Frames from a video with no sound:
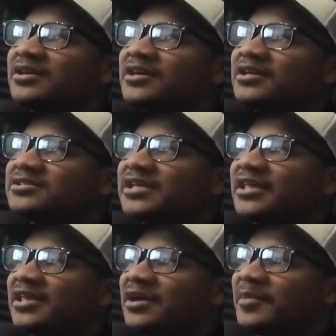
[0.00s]
taking
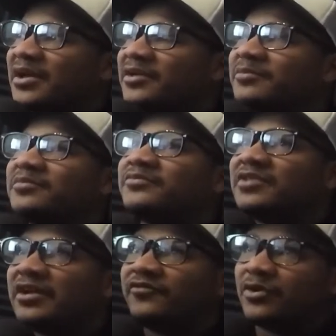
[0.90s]
out my like
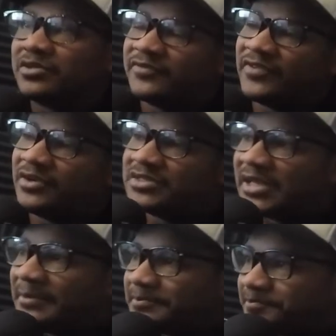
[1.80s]
phone and videotape.
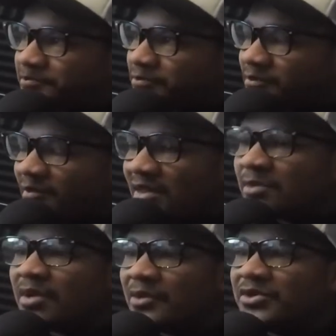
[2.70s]
But
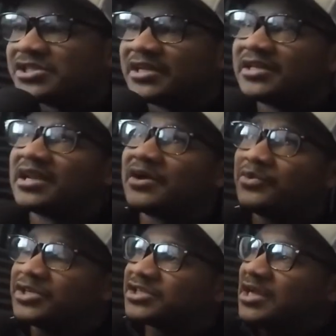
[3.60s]
I wish I did.
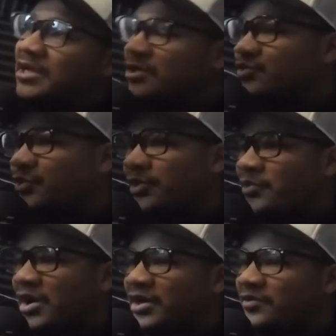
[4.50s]
Because when we were
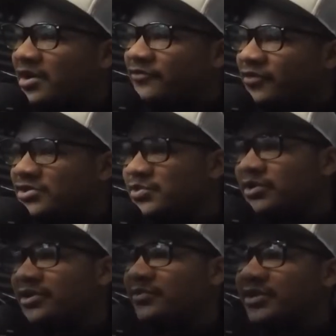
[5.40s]
walking around, first we
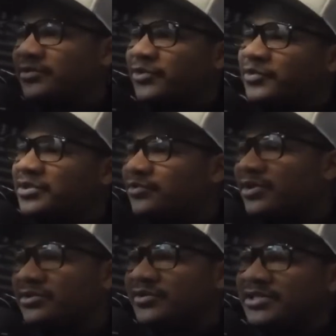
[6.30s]
went the wrong
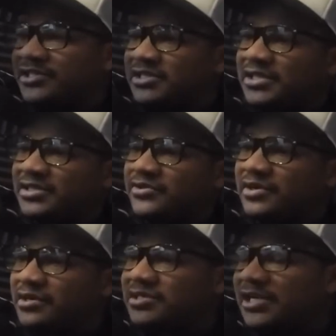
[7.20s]
direction to get to our
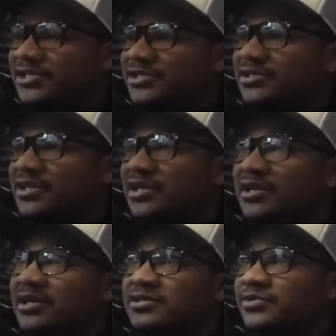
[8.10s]
section.
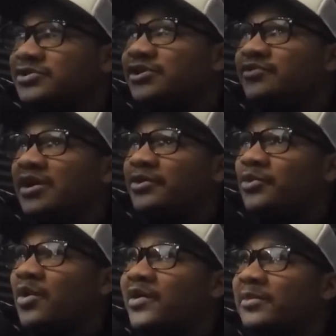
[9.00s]
So we turned around and we're
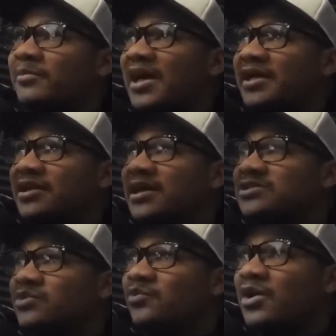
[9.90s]
walking back, and as we're
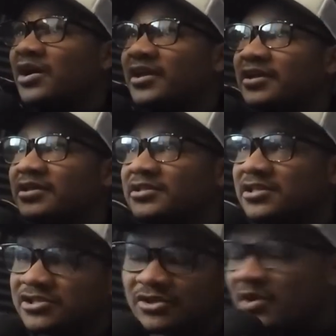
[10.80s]
walking, and because
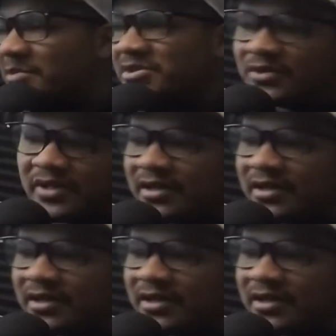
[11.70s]
I'm so like,